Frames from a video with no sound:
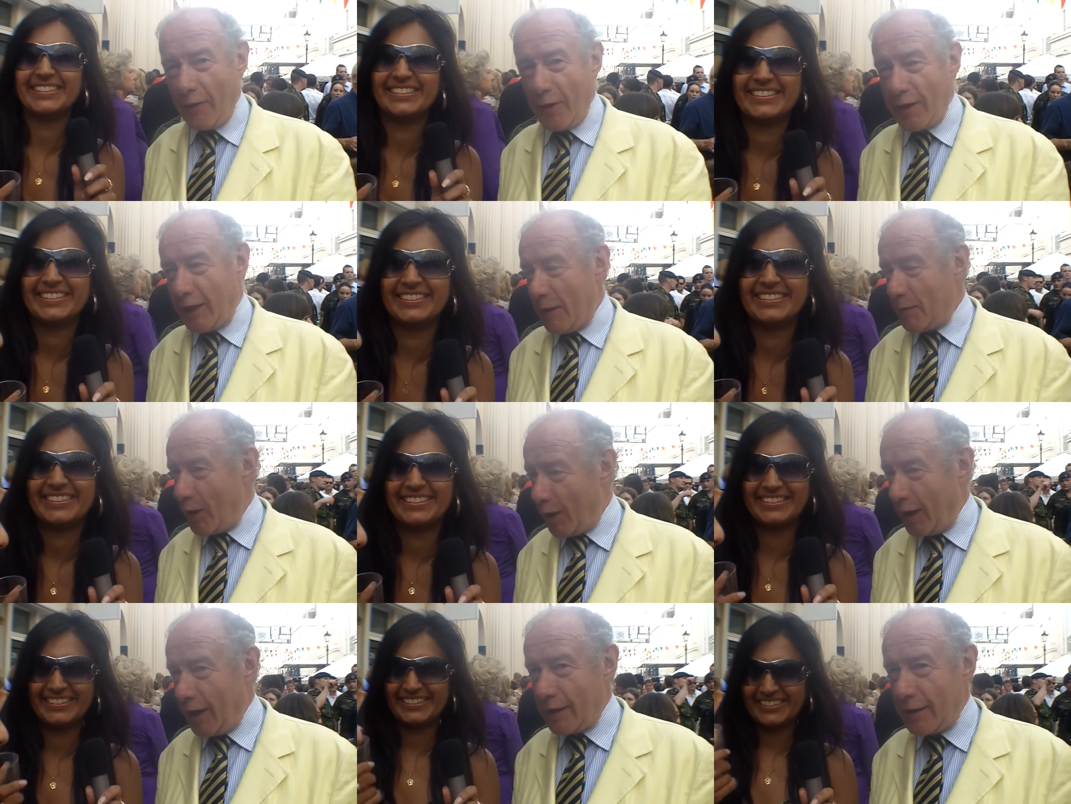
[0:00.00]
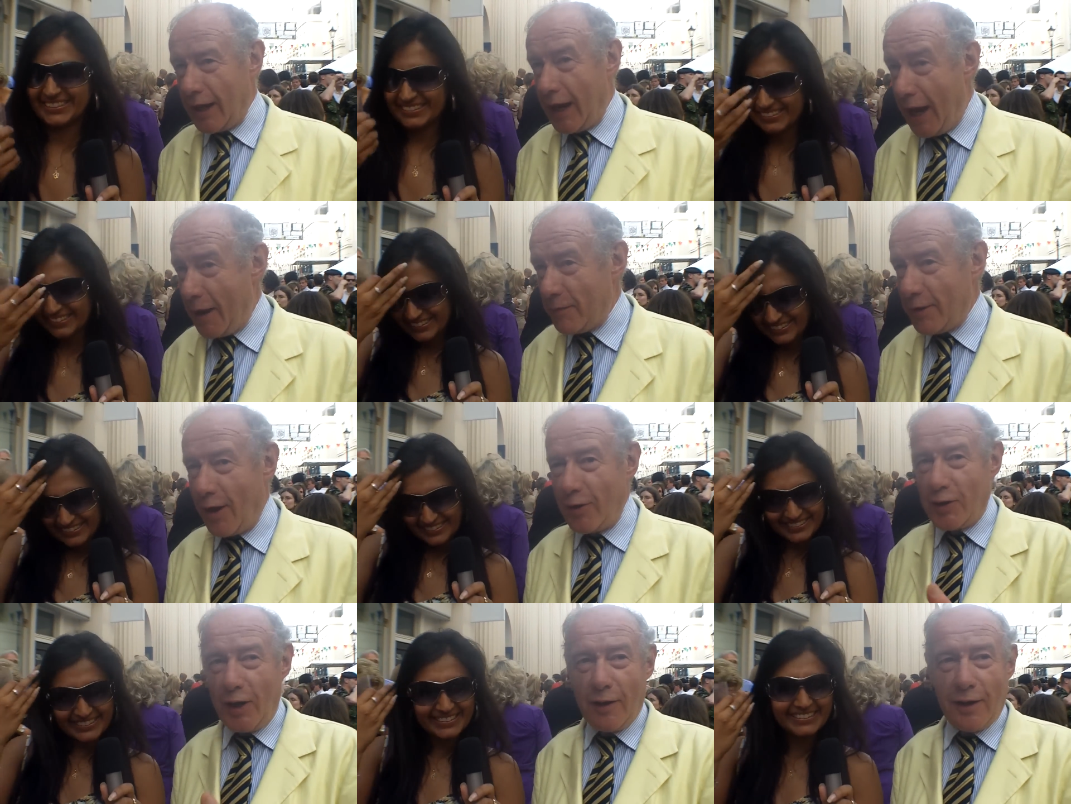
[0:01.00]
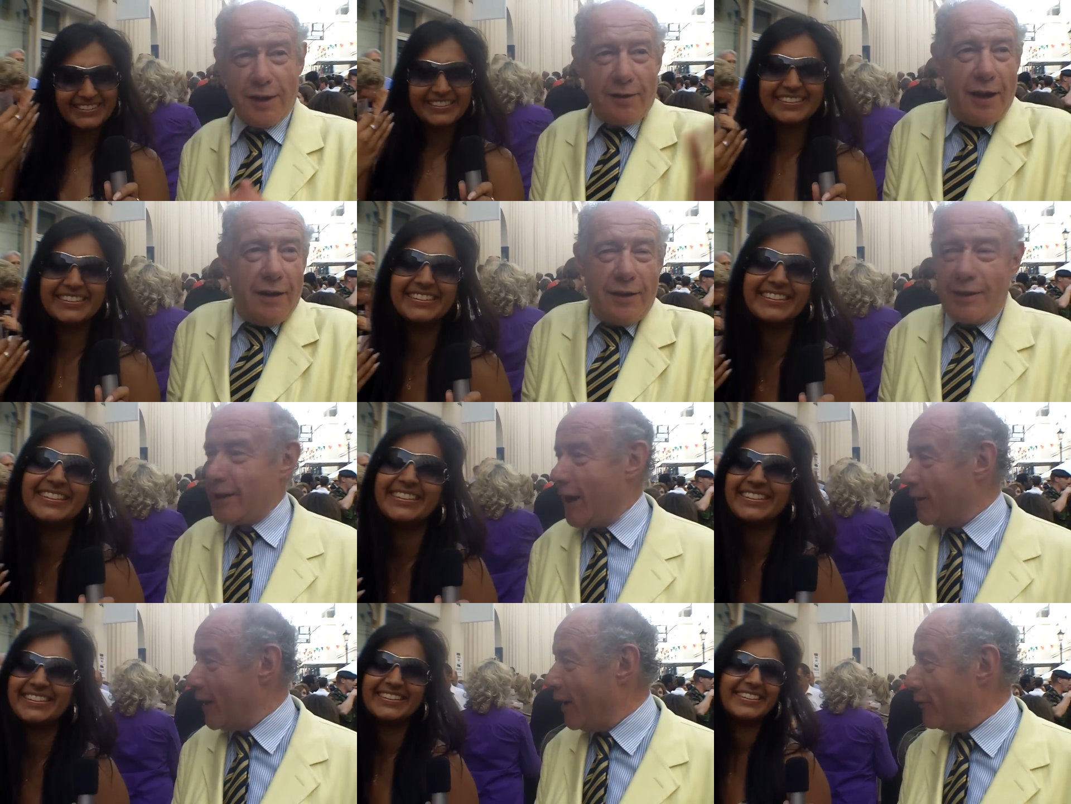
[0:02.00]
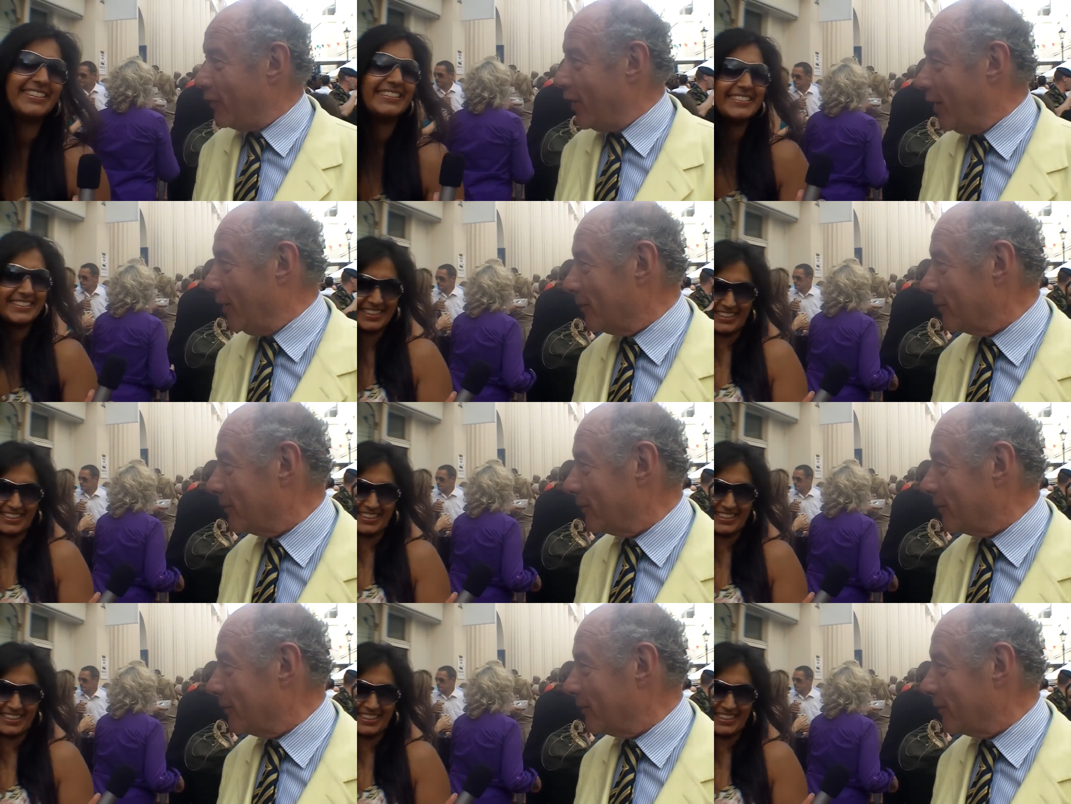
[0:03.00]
Speaker 1: I've got to keep looking at him, not you. It's totally unfair.